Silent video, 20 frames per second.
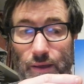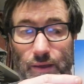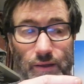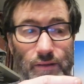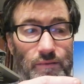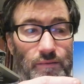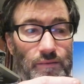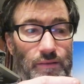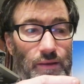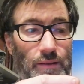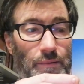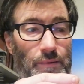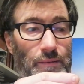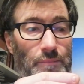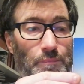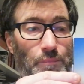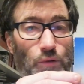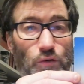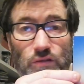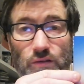It's
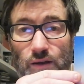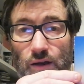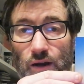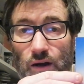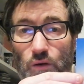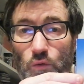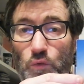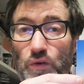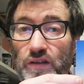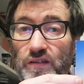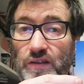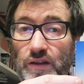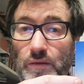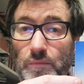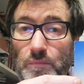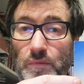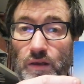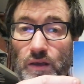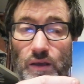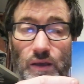a postcard
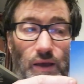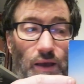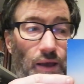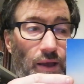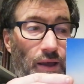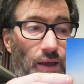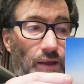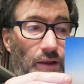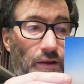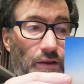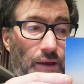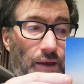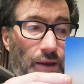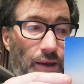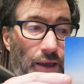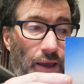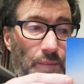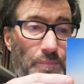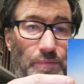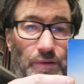wishing me
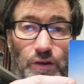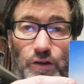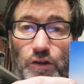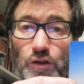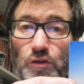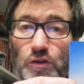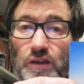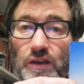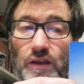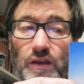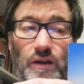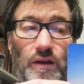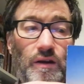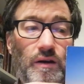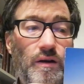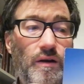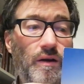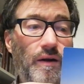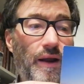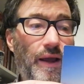happy new
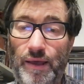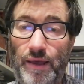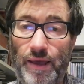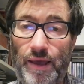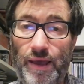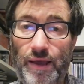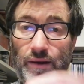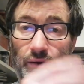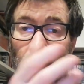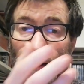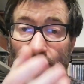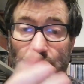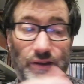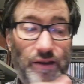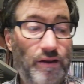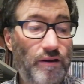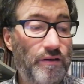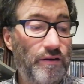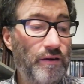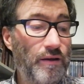year and a
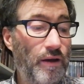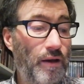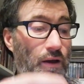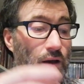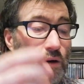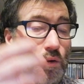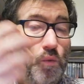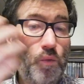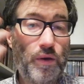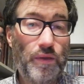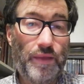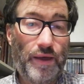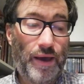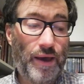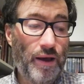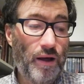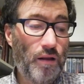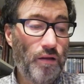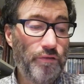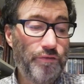year with
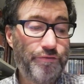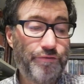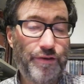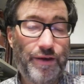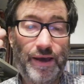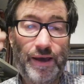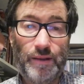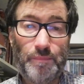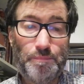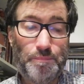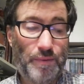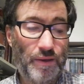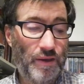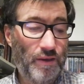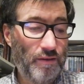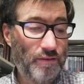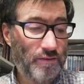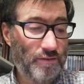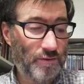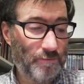health and
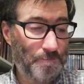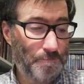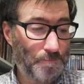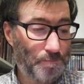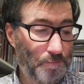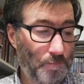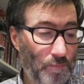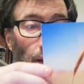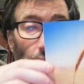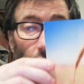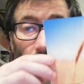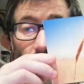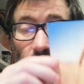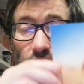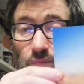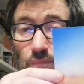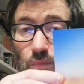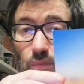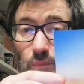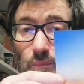peace. And
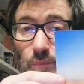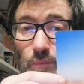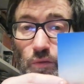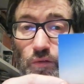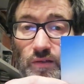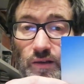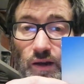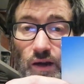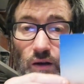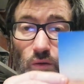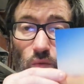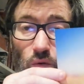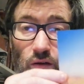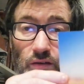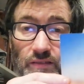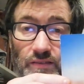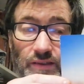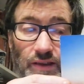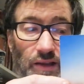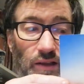this postcard
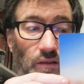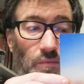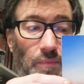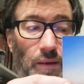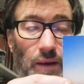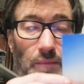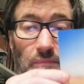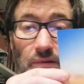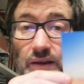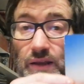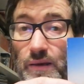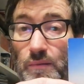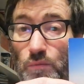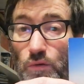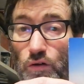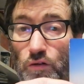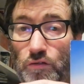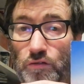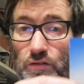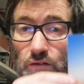was sent by Maria
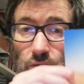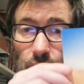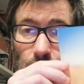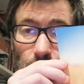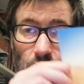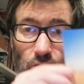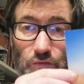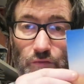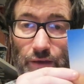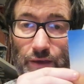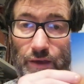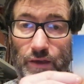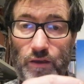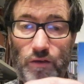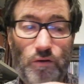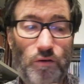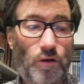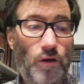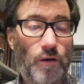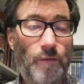Monge.
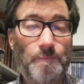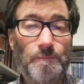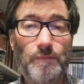Thank you,